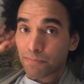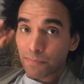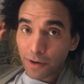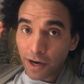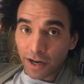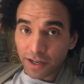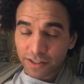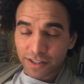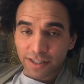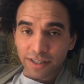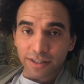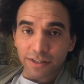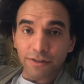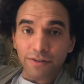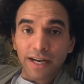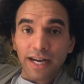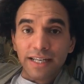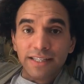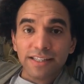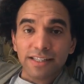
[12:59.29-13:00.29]
but you
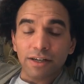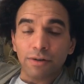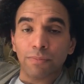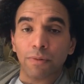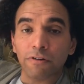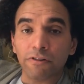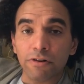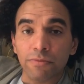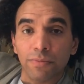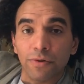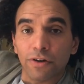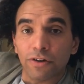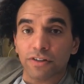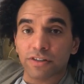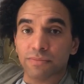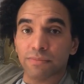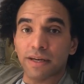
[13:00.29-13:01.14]
can still borrow books.